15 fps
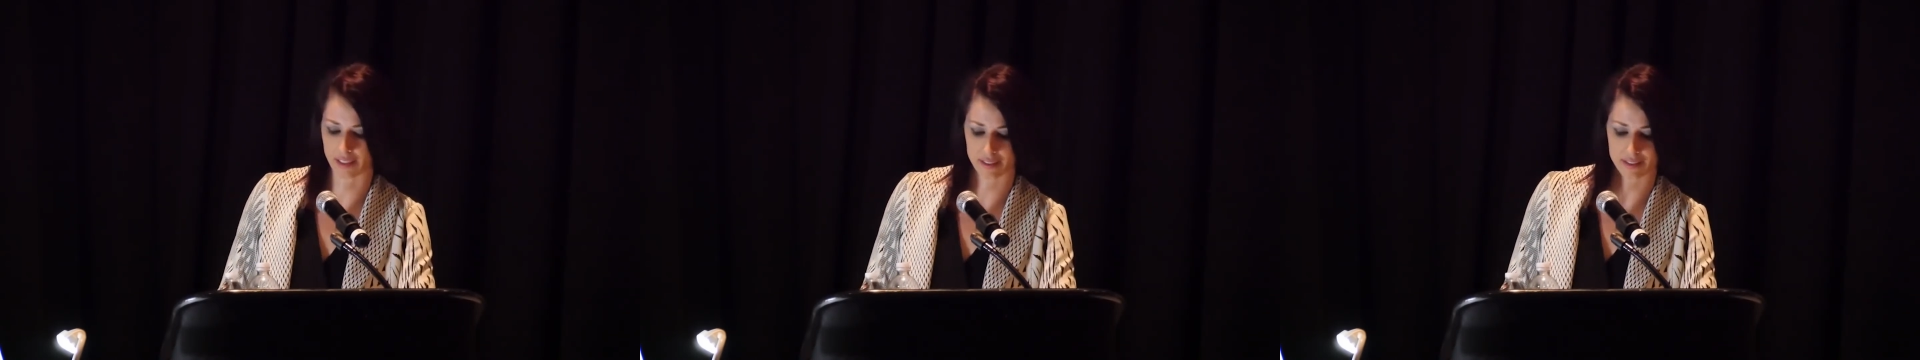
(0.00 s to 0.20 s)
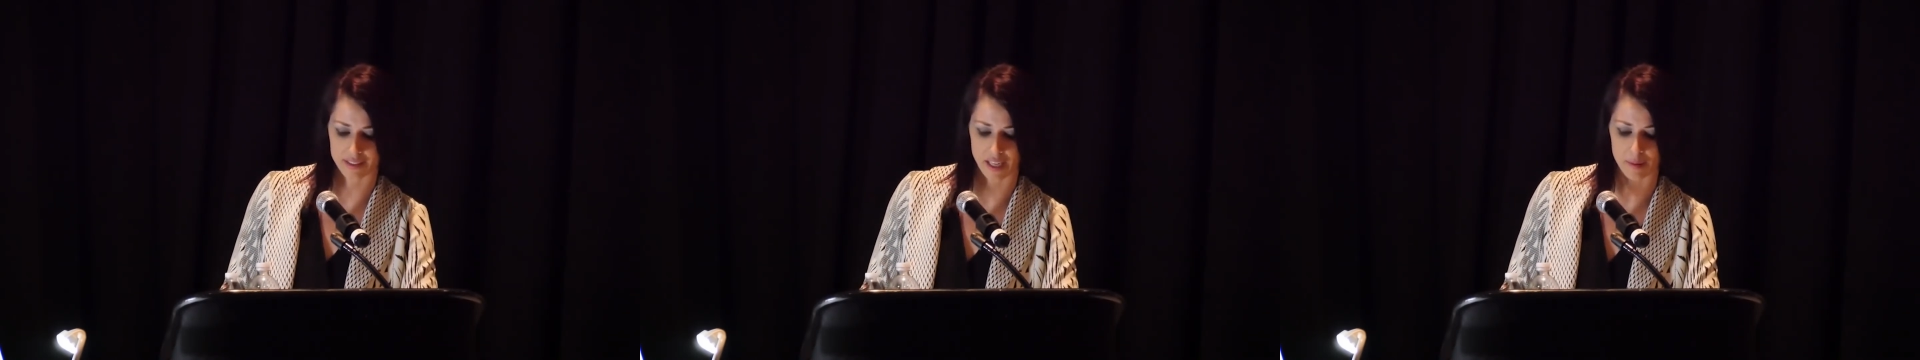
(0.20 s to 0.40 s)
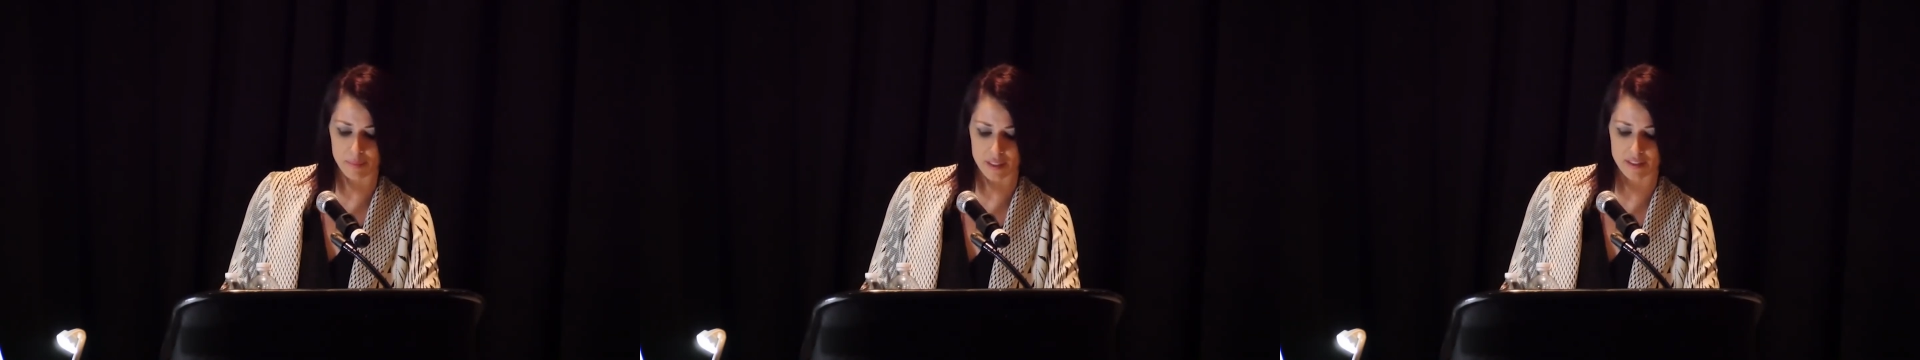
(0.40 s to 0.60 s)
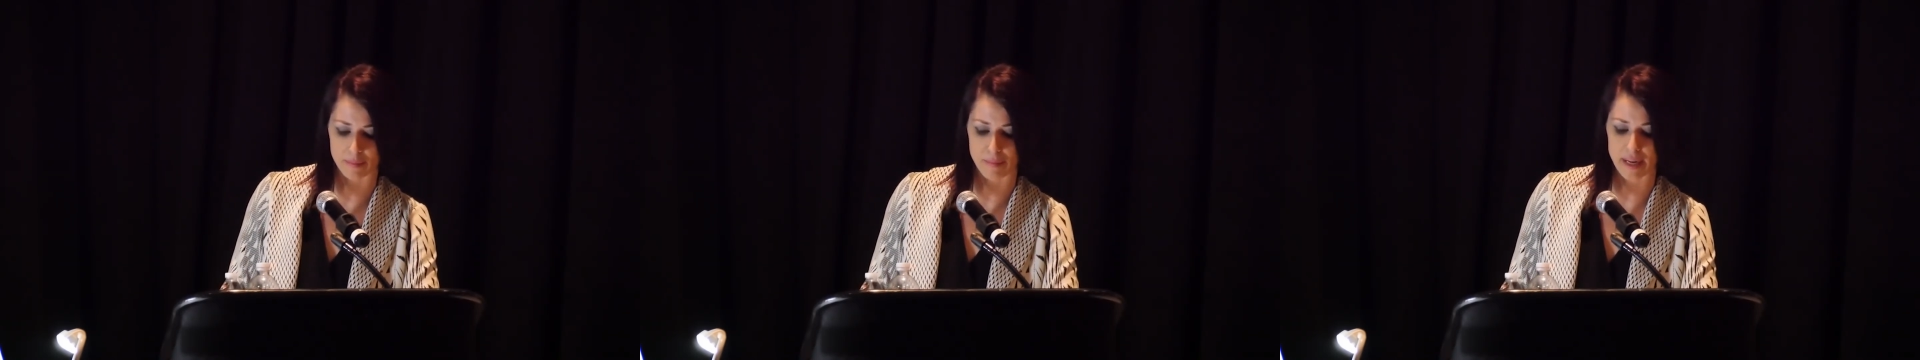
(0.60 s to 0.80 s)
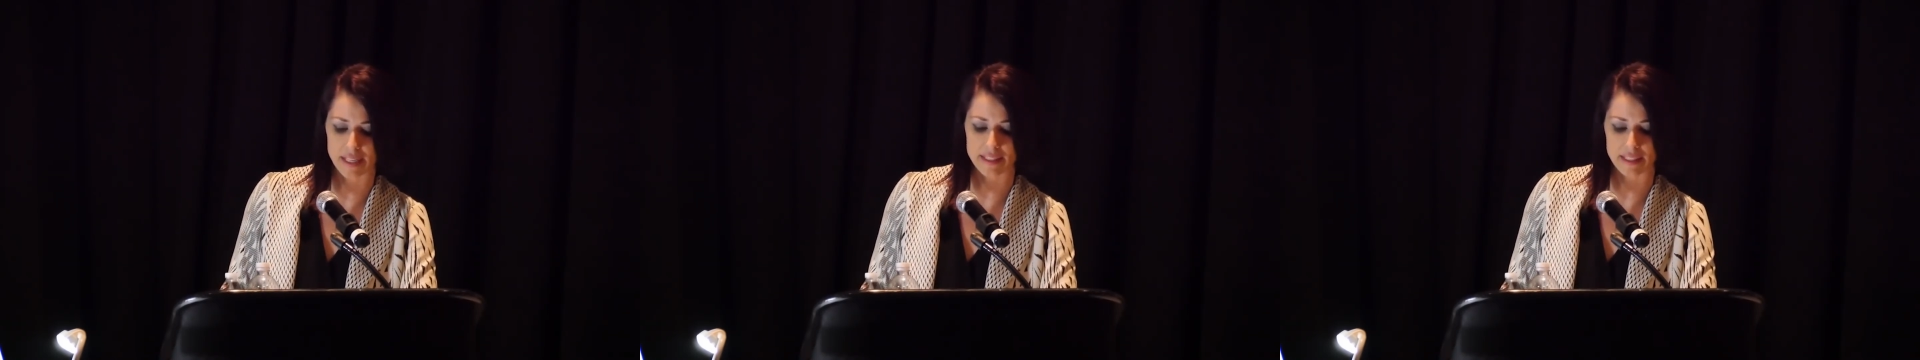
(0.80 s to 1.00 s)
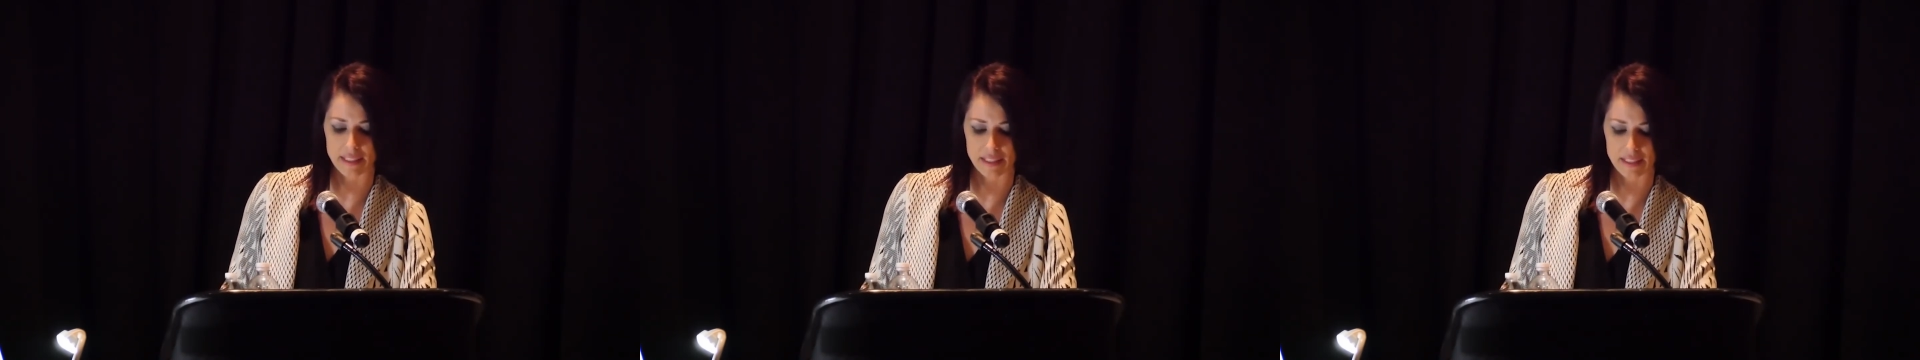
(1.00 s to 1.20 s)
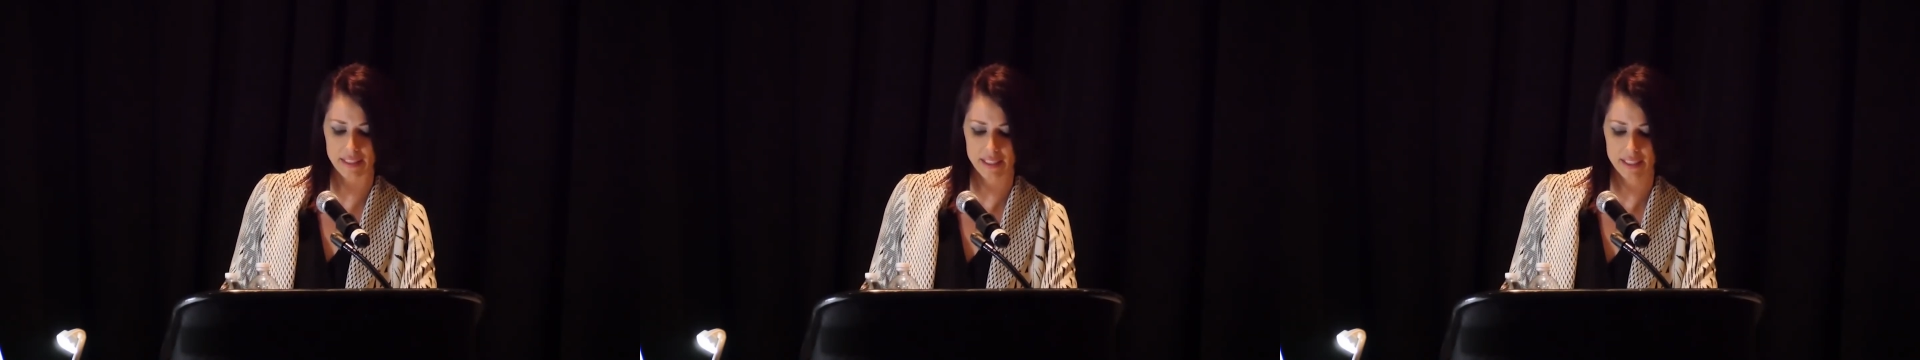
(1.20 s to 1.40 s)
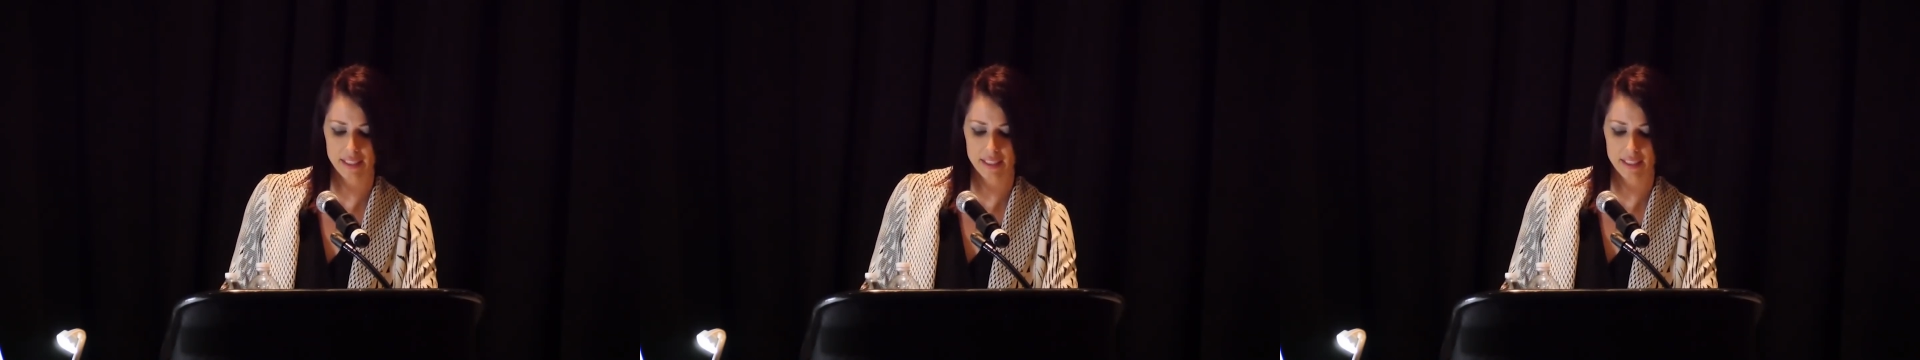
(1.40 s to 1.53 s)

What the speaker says: accept. It's amazing.